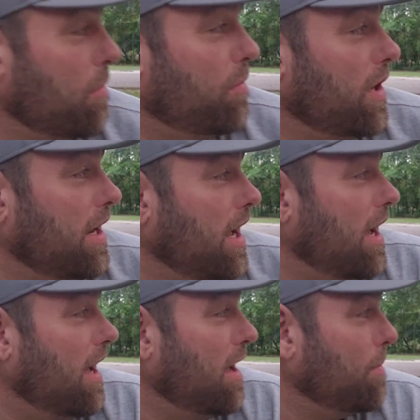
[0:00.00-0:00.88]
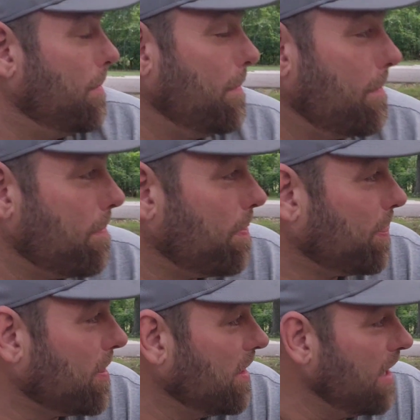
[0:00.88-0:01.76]
But
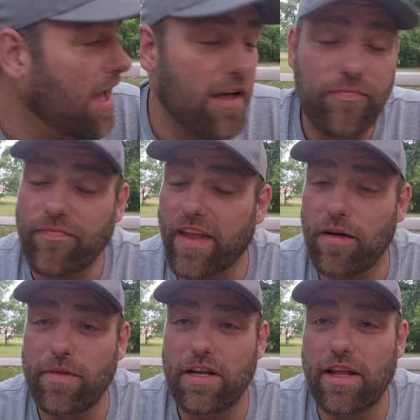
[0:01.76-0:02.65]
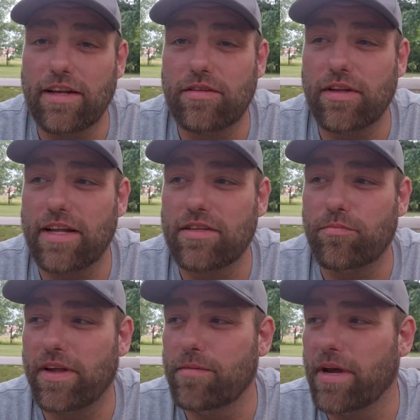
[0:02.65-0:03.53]
yeah. I mean, that's
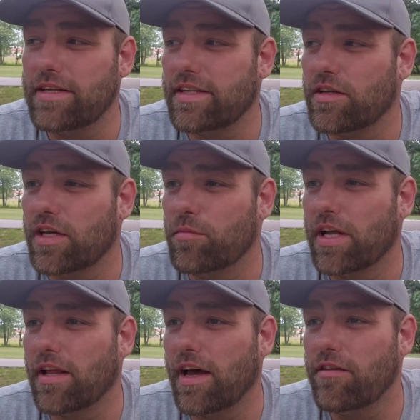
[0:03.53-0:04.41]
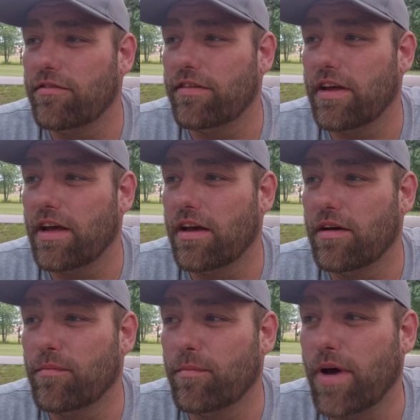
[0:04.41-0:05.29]
basically my life.
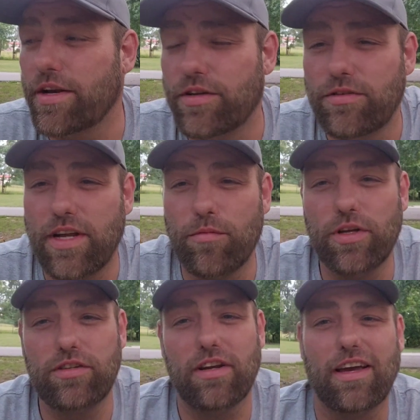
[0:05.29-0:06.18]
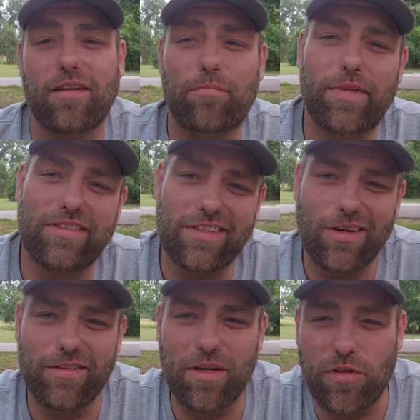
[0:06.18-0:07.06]
I do demolition. I got a business
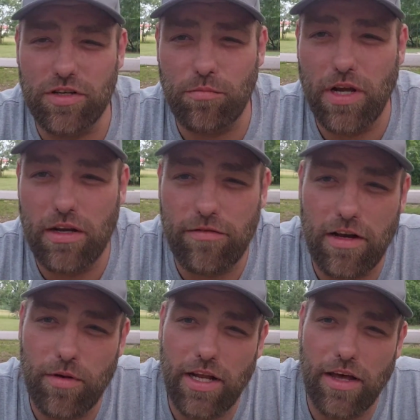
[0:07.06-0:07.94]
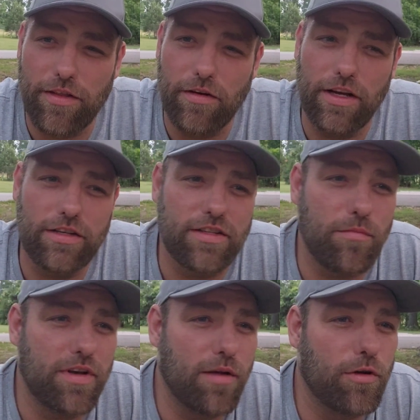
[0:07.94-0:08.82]
called Demolition Man. If anybody out there needs
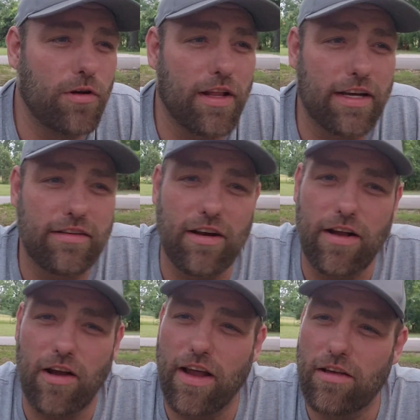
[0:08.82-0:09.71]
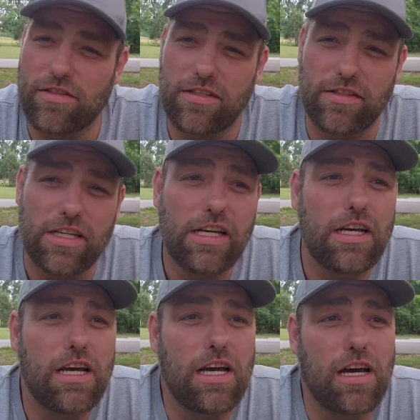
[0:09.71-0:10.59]
something demoed, I like to tear down houses.
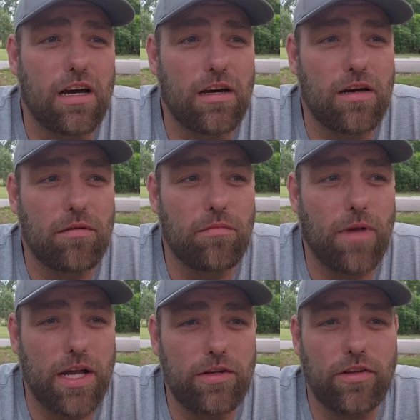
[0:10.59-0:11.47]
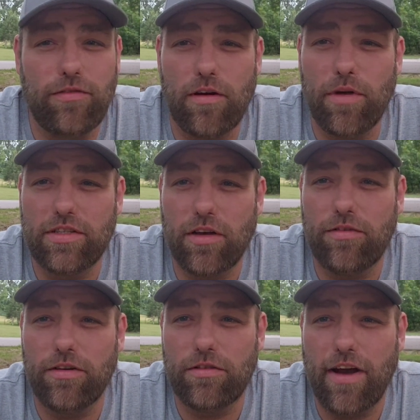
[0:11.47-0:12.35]
I usually find
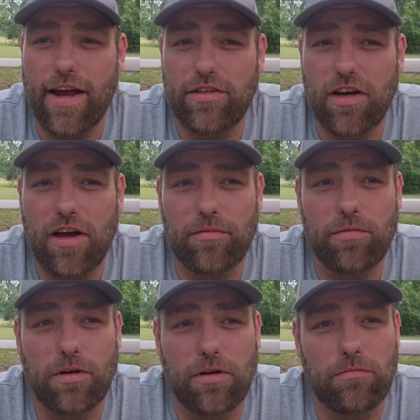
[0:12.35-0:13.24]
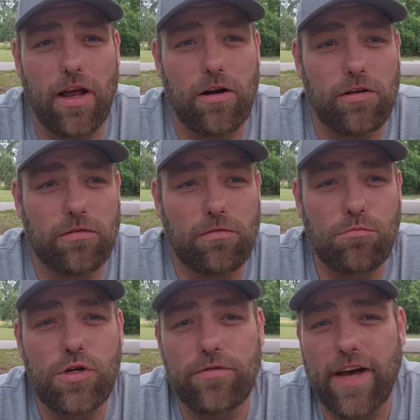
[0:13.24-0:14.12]
myself doing trash jobs where renters will
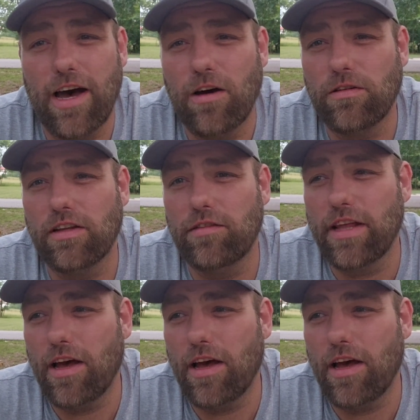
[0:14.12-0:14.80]
move out and leave the